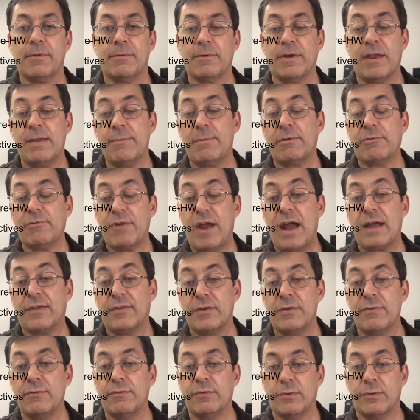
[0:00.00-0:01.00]
that we're keeping track
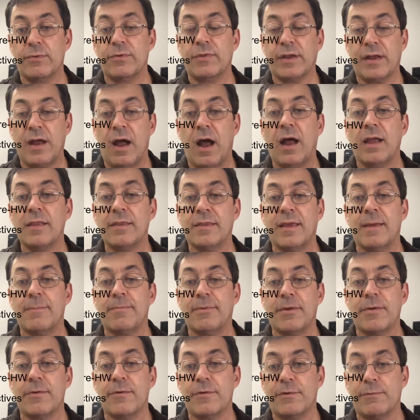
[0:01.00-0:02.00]
that you've learned the
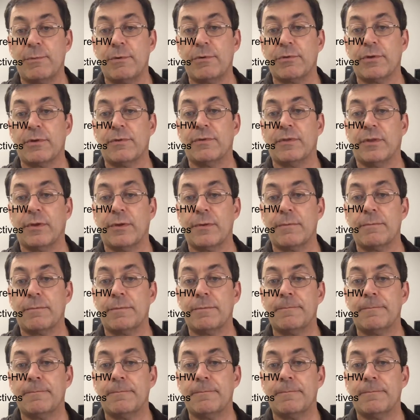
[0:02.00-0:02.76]
concepts that you're supposed to have learned.